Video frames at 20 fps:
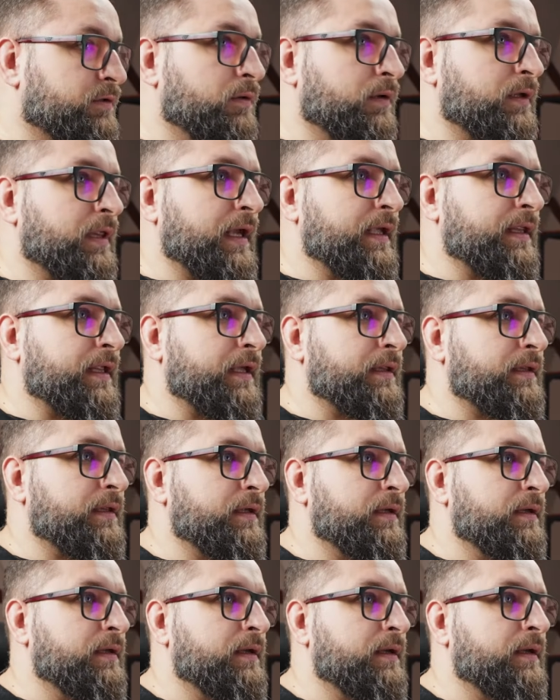look like that
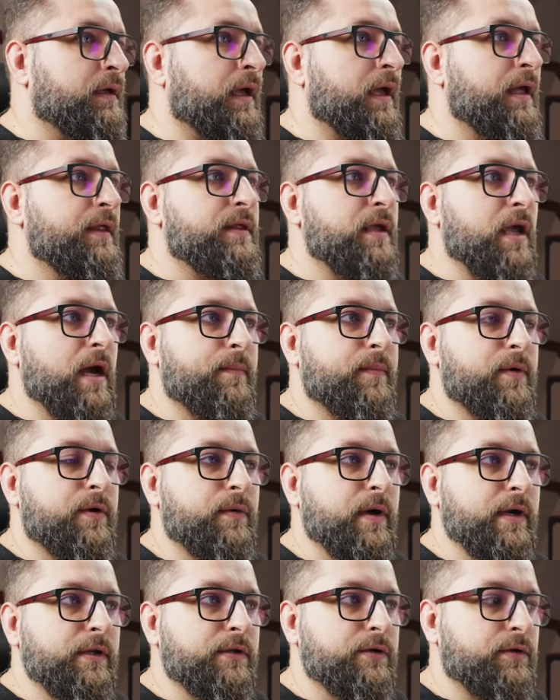at the upper
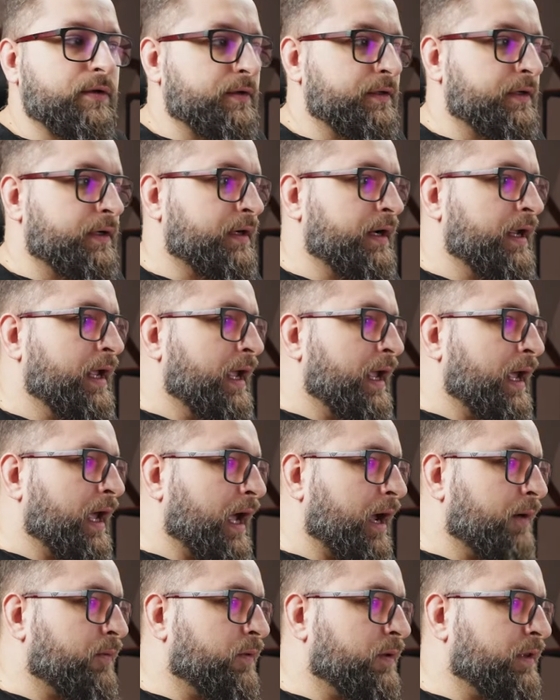right corner.
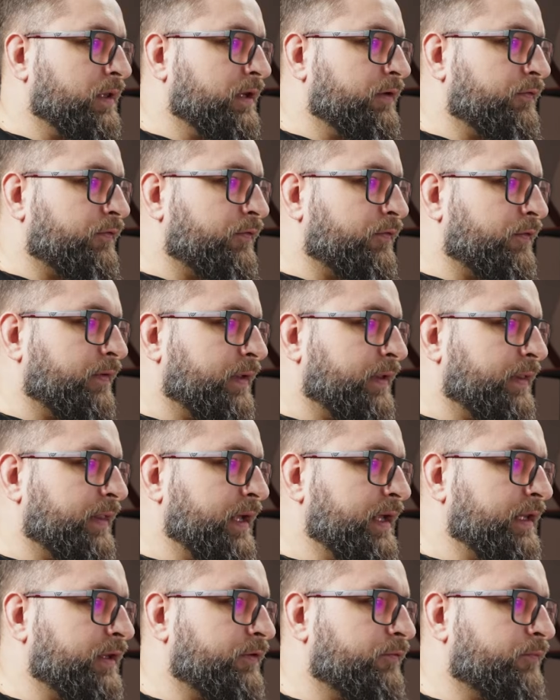I will leave
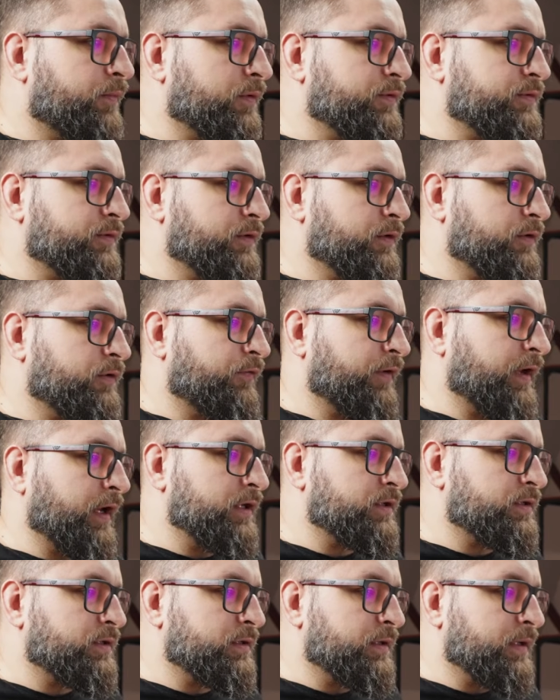native browser
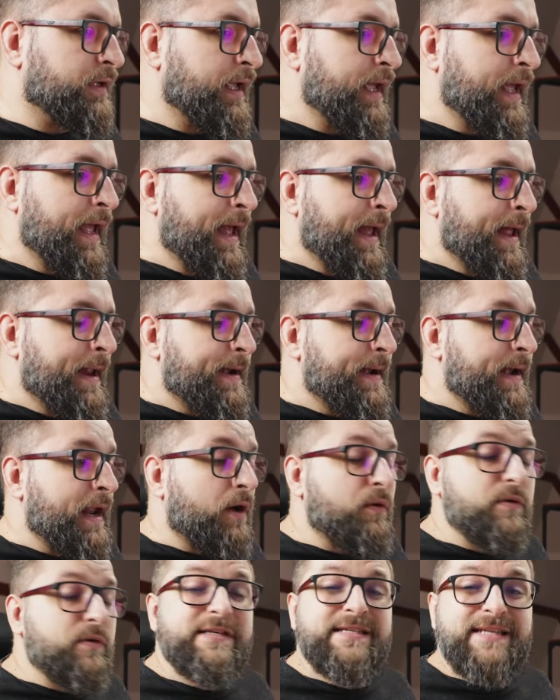notification.
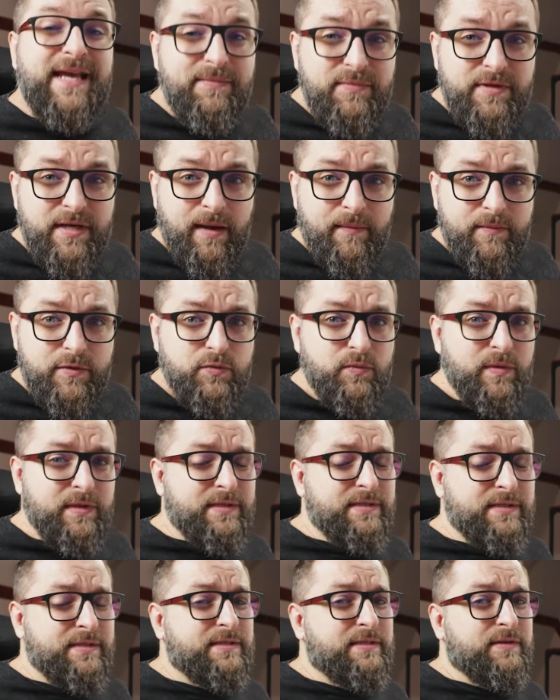Now, sometimes when
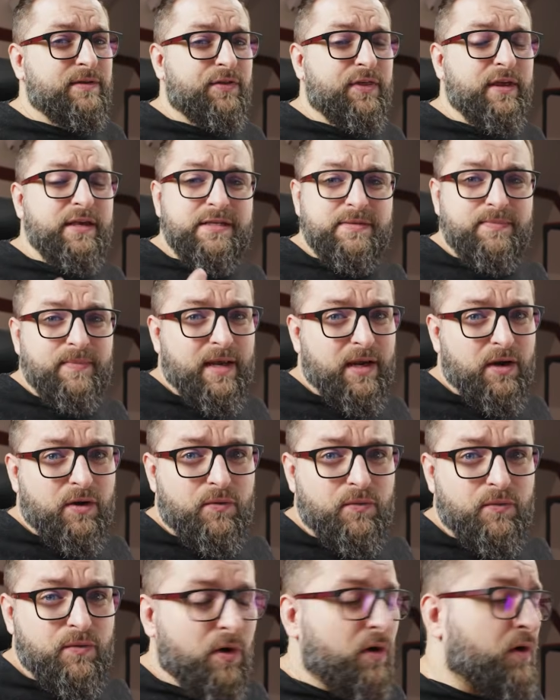things may go
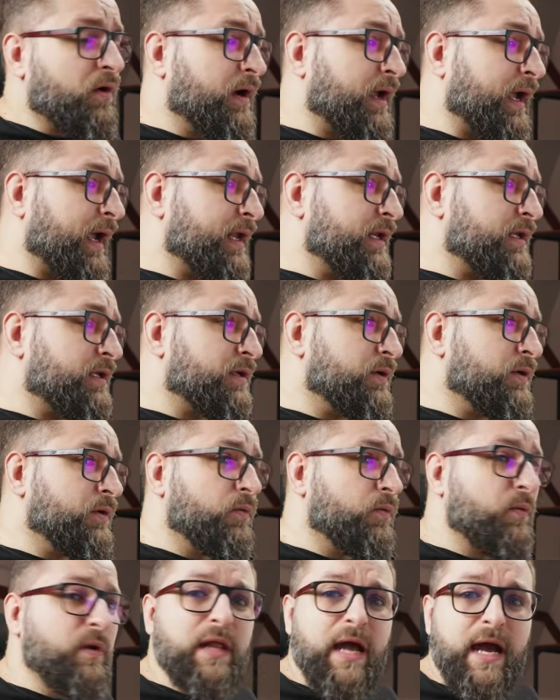wrong and
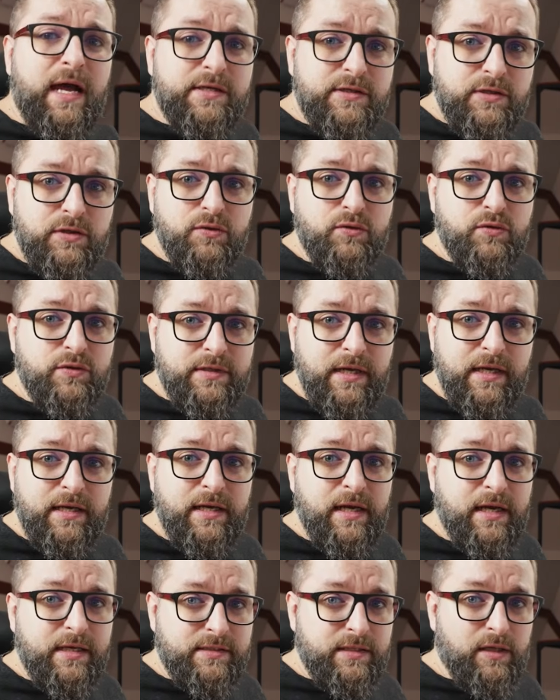will ask you to send
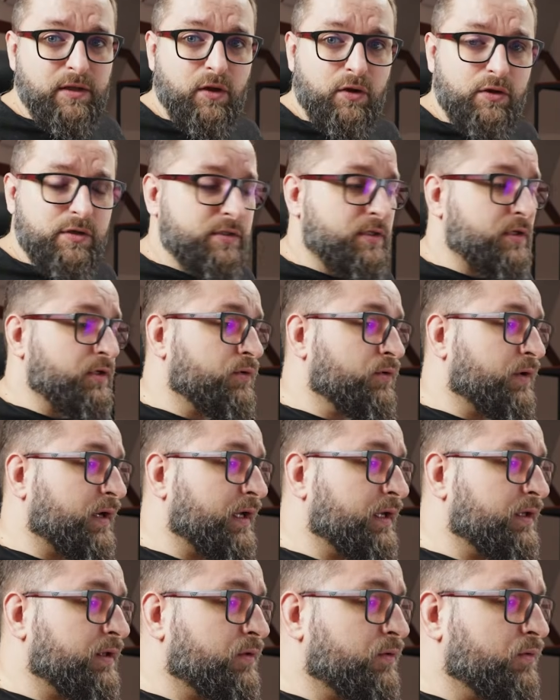us logs, you
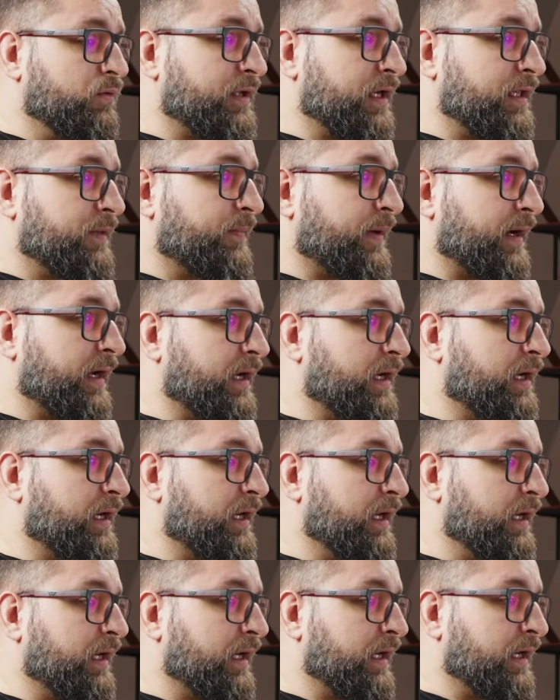can do that by
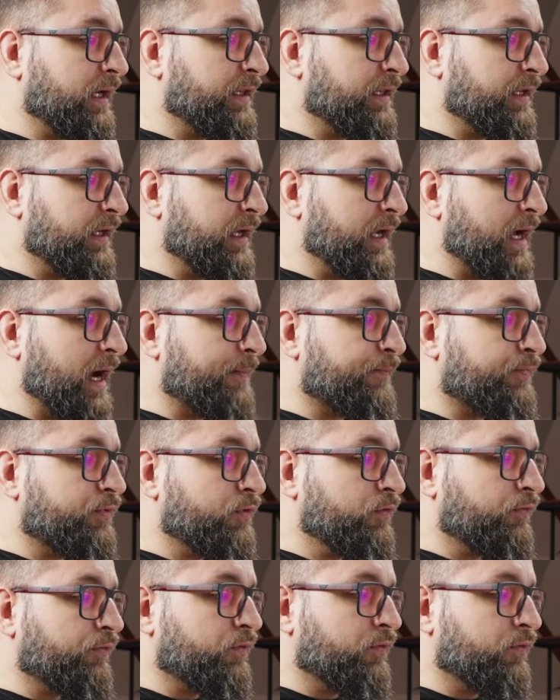clicking the Approve